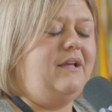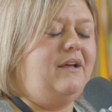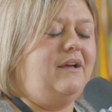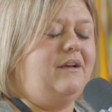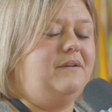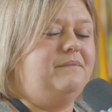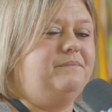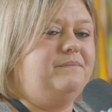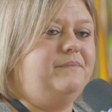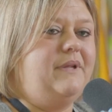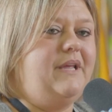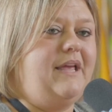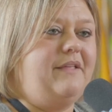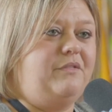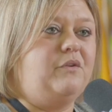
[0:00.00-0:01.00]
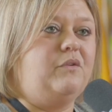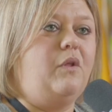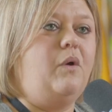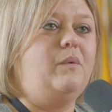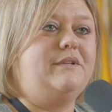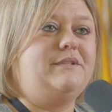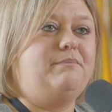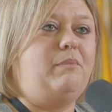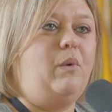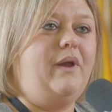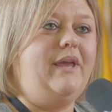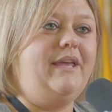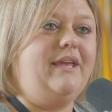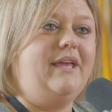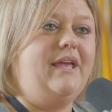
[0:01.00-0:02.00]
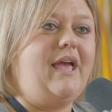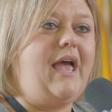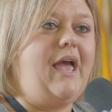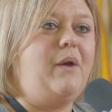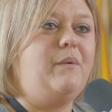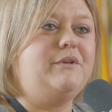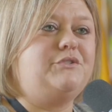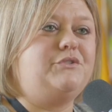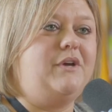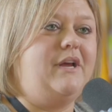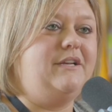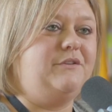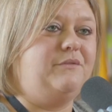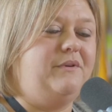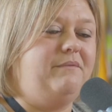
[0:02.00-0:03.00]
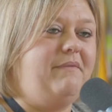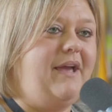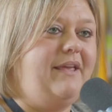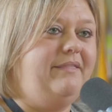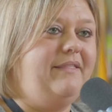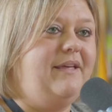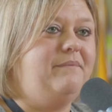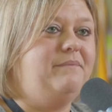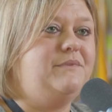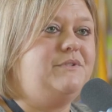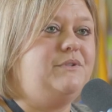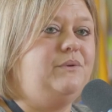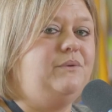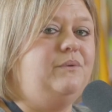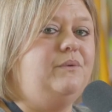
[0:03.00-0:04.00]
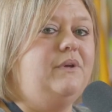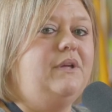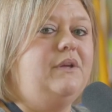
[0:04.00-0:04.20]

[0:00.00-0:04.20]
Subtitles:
at their lowest point, I always try to remind them to,